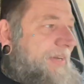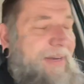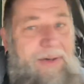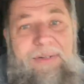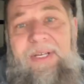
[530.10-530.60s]
You
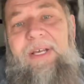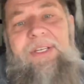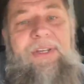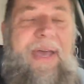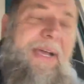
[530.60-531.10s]
know,
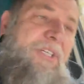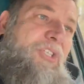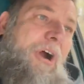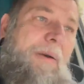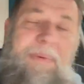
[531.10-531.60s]
you hang a
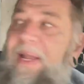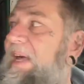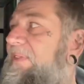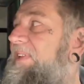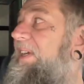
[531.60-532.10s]
sharp
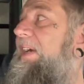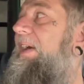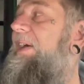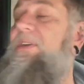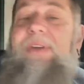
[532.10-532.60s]
left
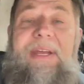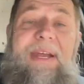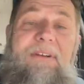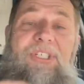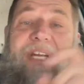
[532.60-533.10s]
and you can
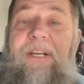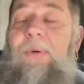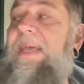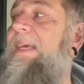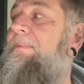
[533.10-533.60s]
hear shit
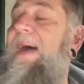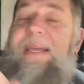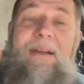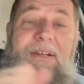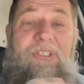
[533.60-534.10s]
creaking
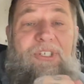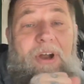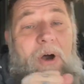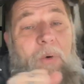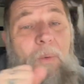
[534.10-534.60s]
back there because your
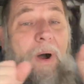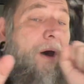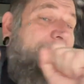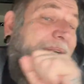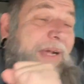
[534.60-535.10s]
whole
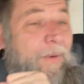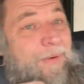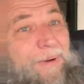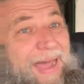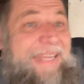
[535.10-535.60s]
wall is
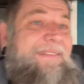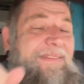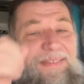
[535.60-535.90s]
going right.